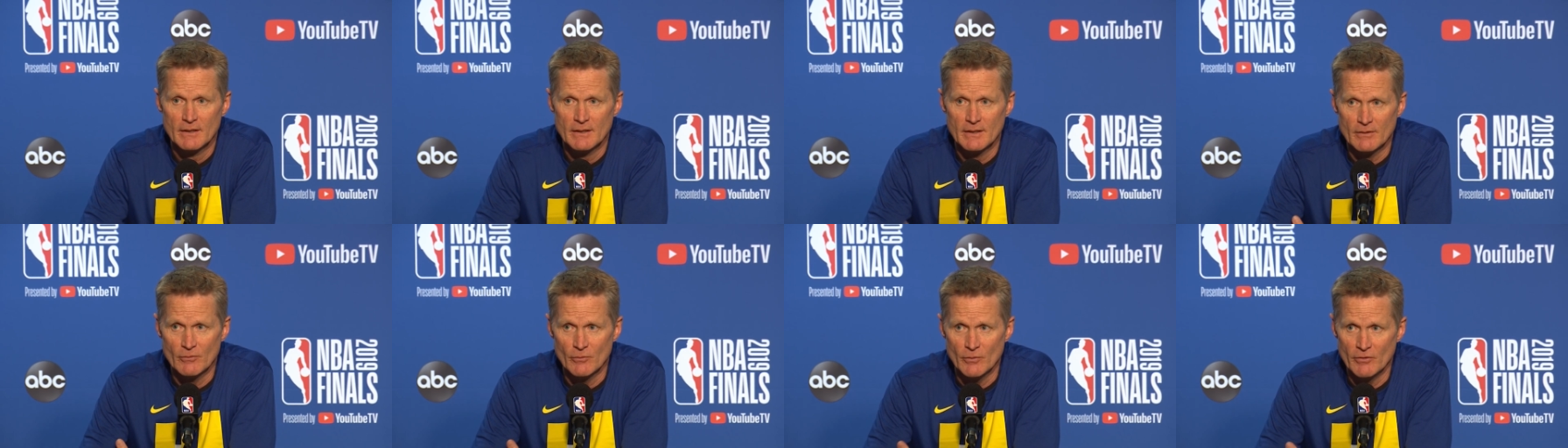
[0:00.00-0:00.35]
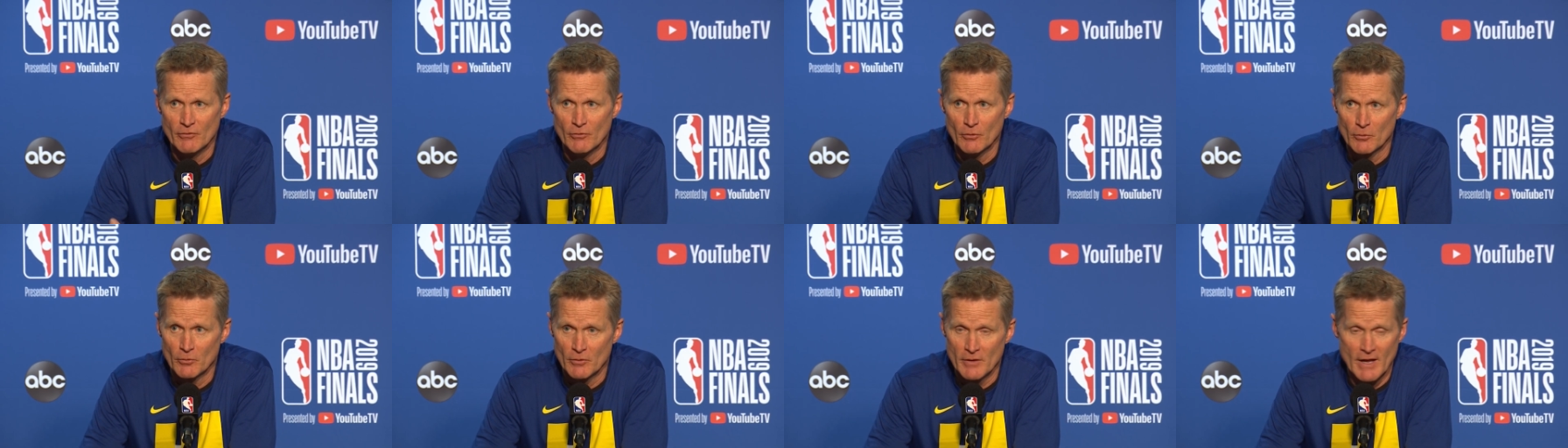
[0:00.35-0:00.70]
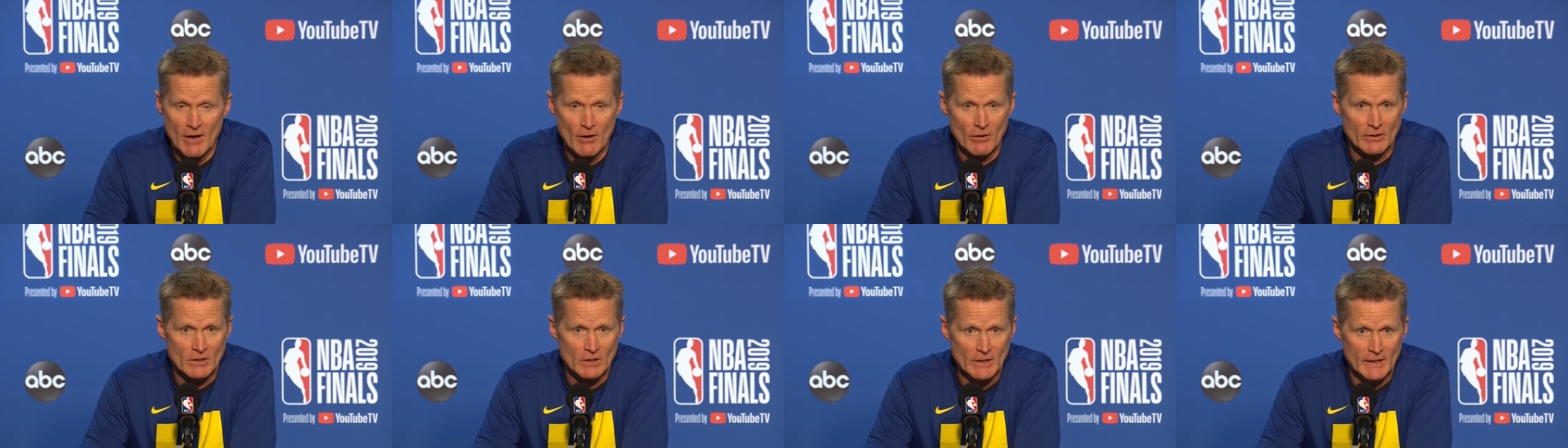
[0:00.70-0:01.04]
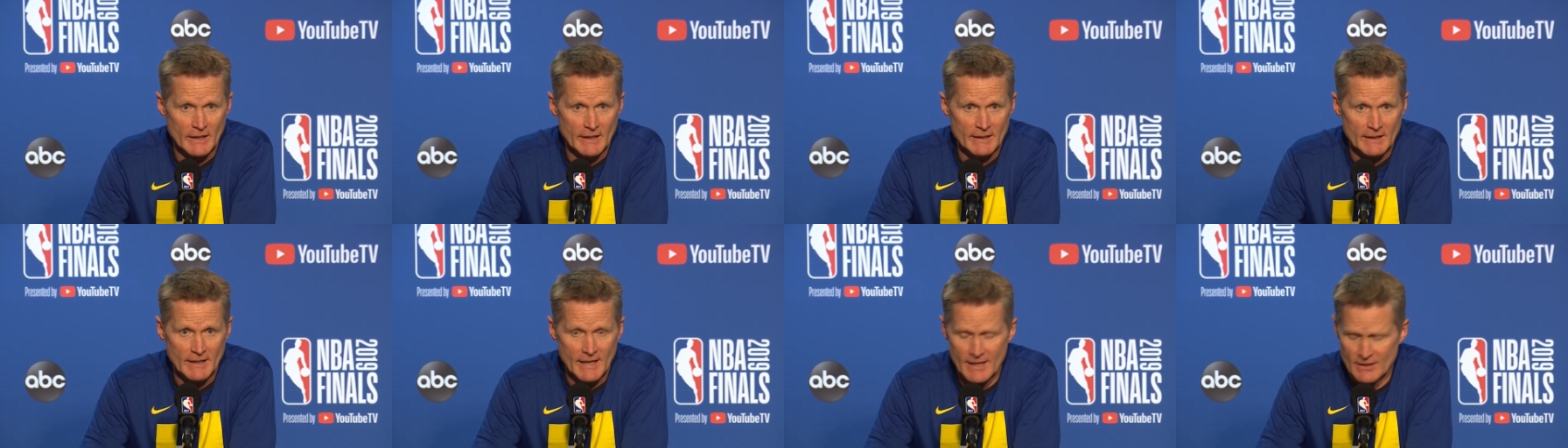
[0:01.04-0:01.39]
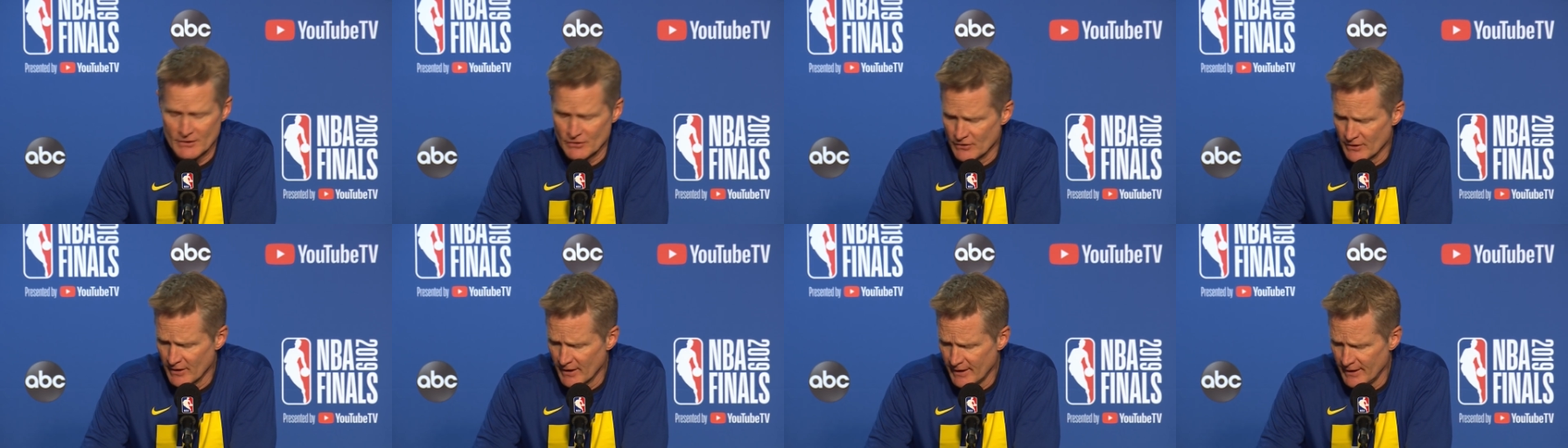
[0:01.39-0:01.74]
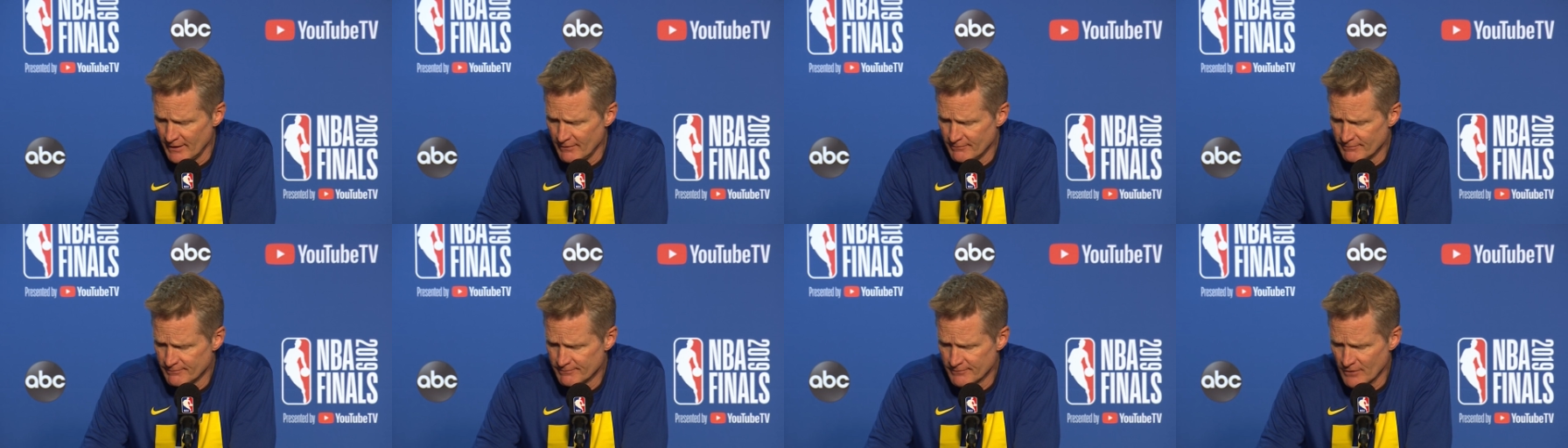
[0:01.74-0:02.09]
We were without Klay last night.